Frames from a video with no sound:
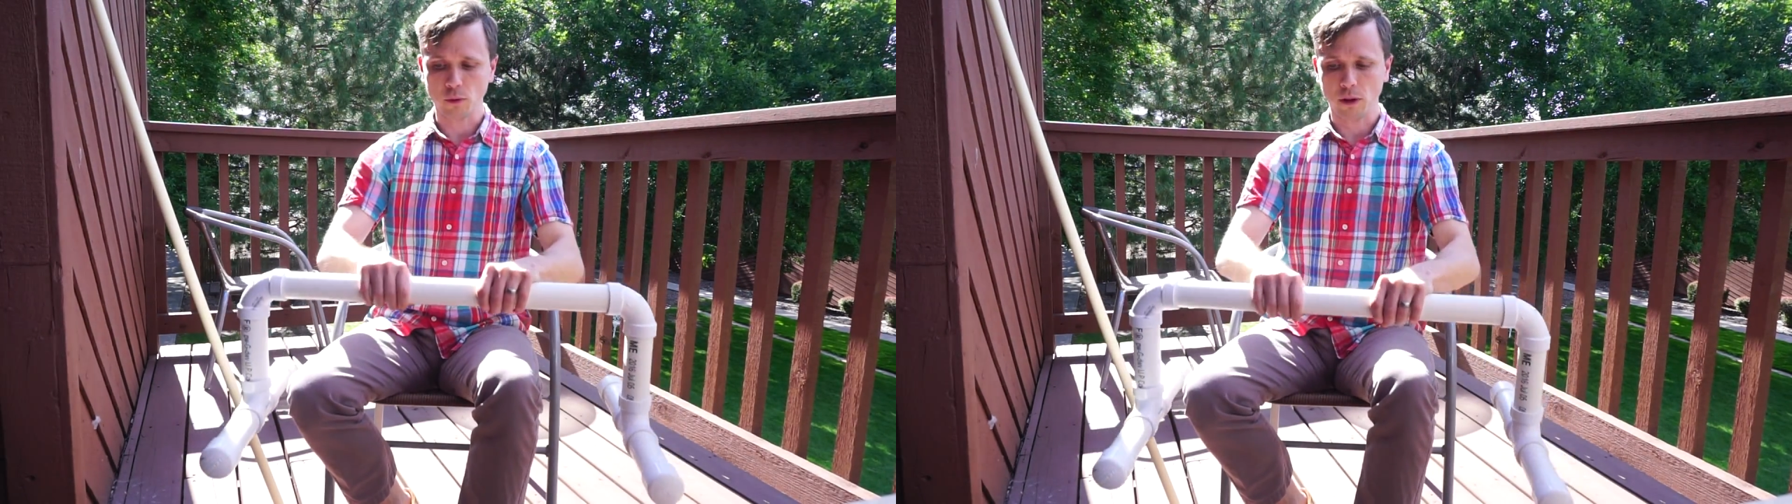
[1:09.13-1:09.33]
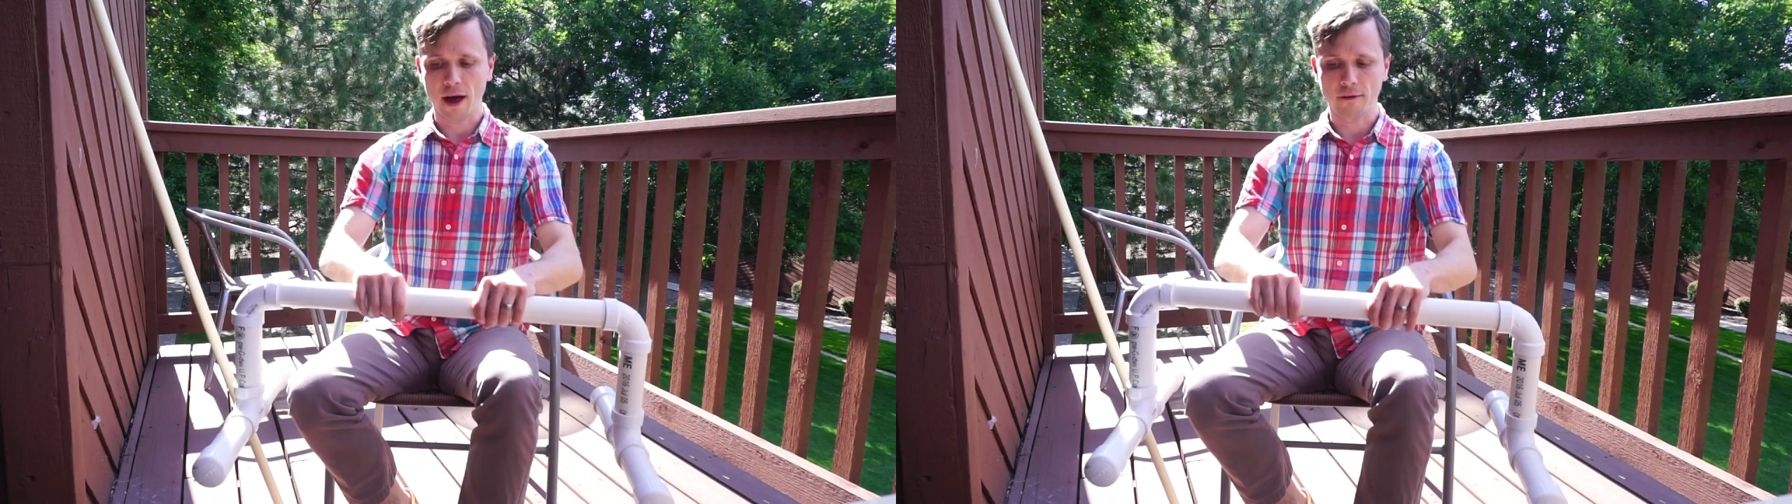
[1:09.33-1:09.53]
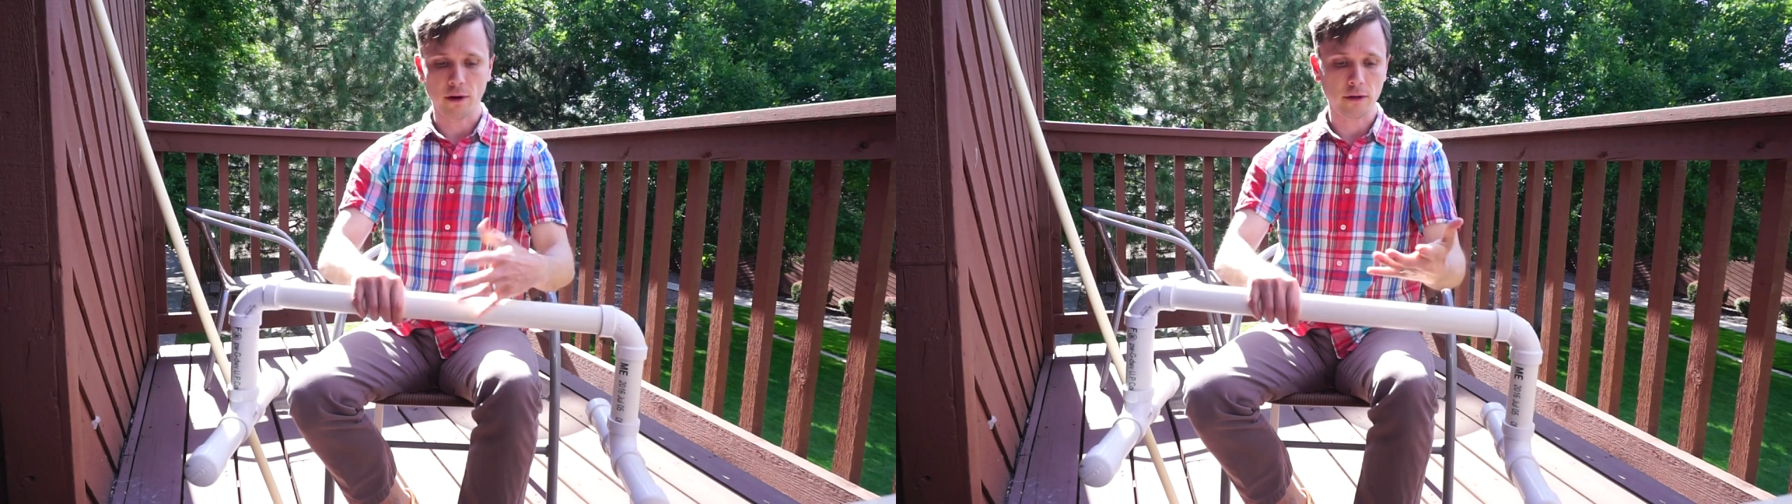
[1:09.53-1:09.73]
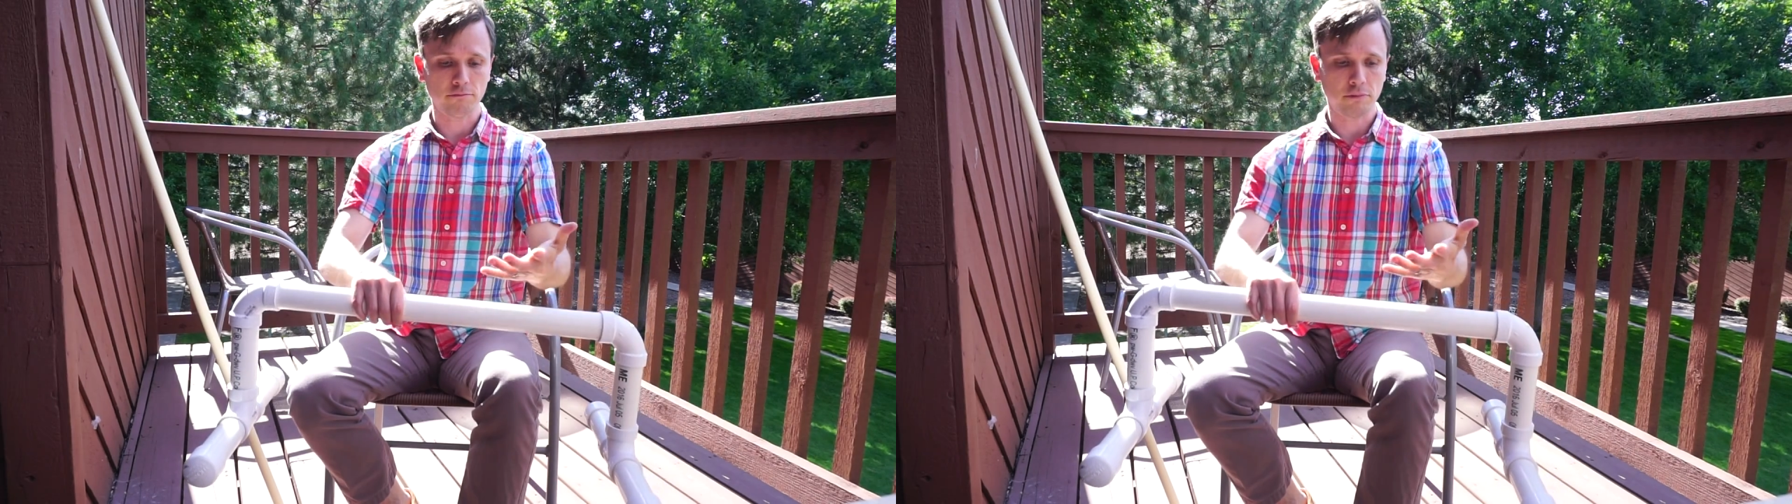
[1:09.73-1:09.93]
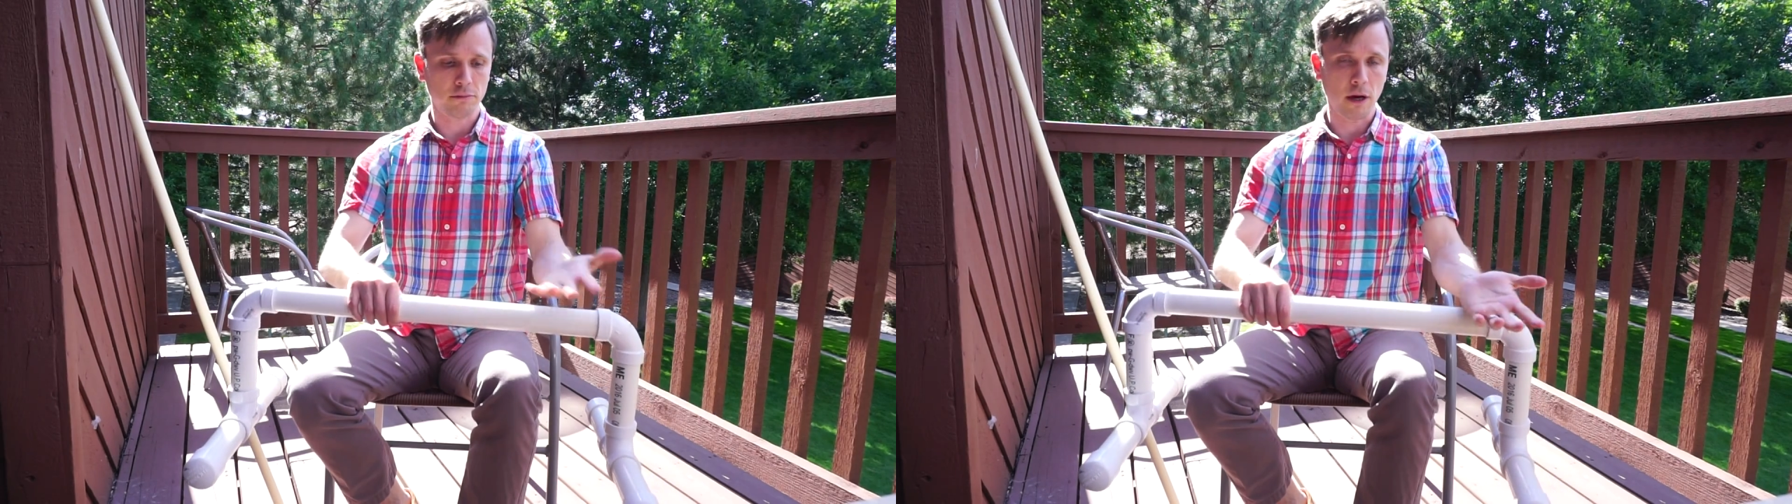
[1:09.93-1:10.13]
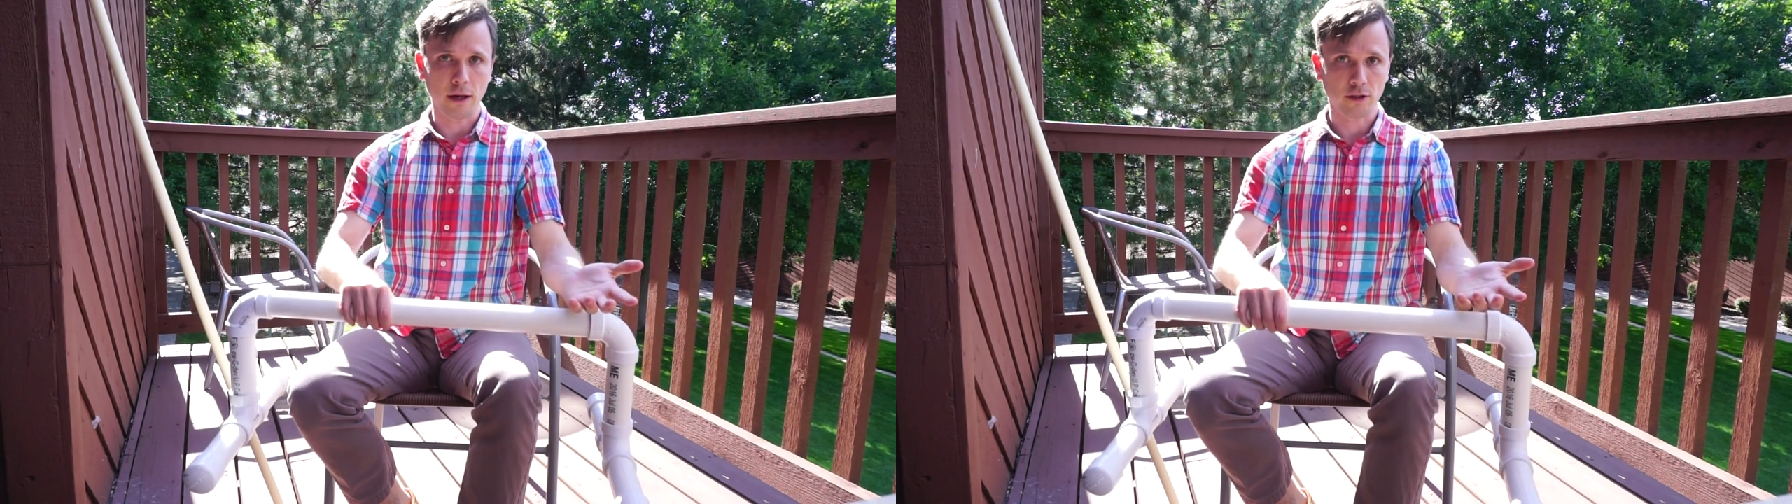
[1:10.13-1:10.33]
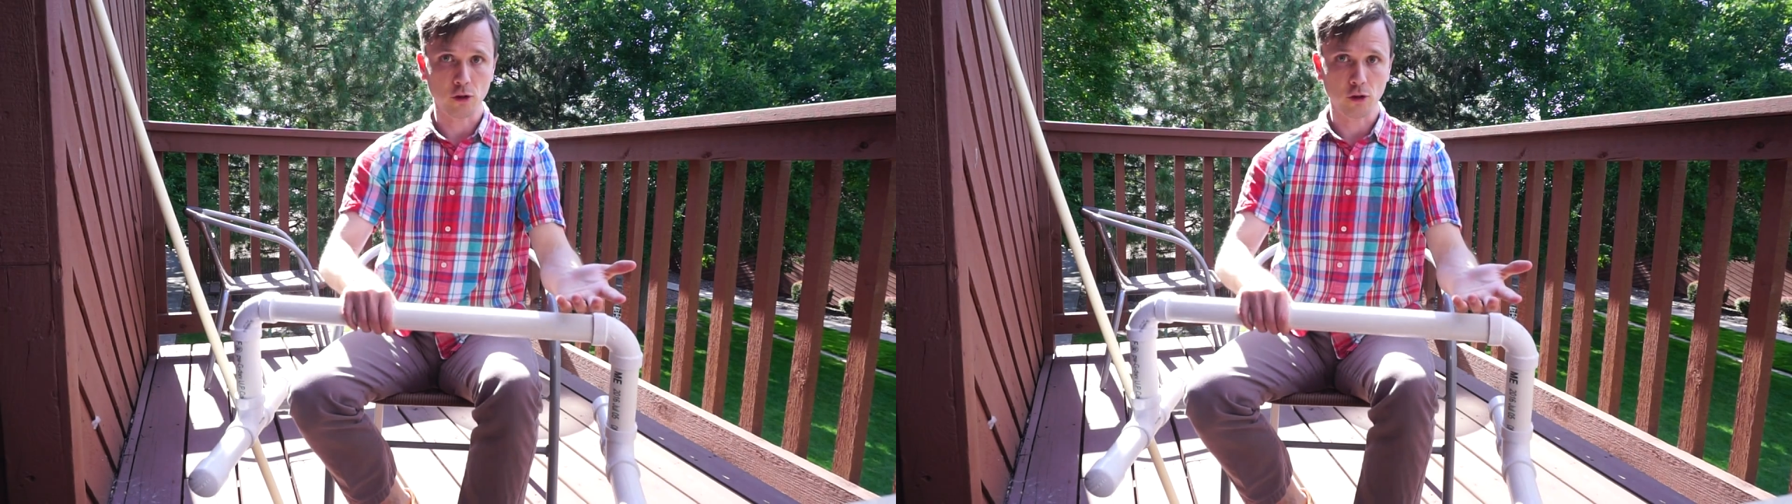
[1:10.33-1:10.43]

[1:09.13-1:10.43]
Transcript: we'll have our